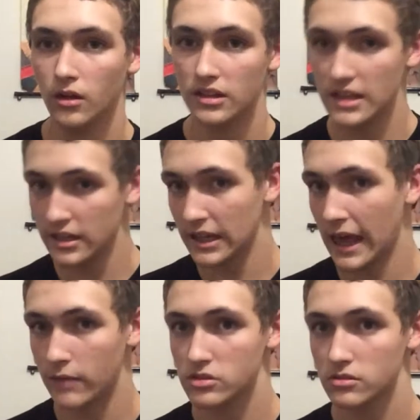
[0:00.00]
the indie
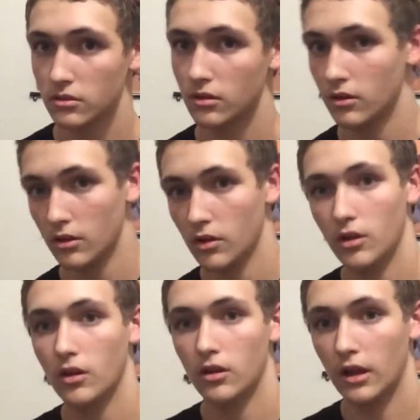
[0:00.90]
games.
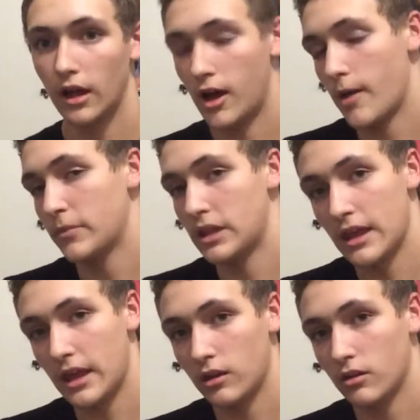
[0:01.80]

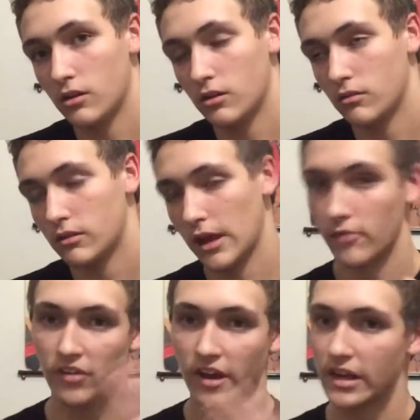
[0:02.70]
Then
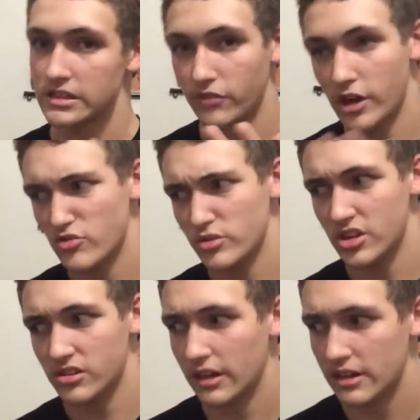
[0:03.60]
that Five Nights at Freddy's was just an